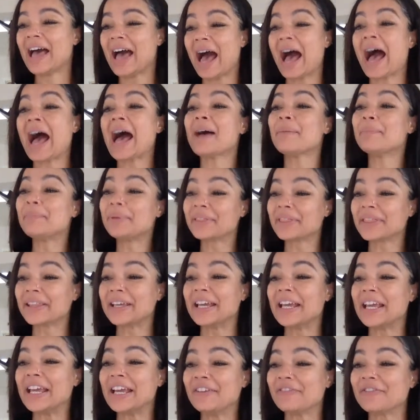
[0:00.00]
I
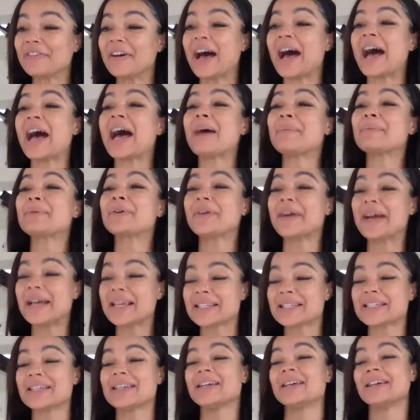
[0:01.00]
believe, I'm
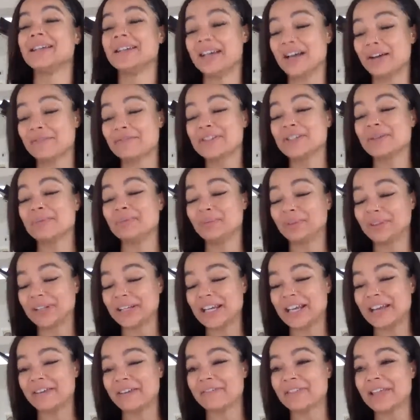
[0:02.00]
crazy enough to
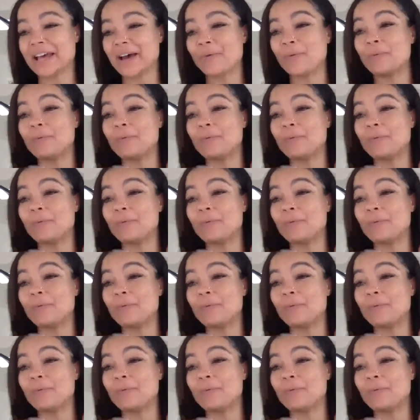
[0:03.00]
believe that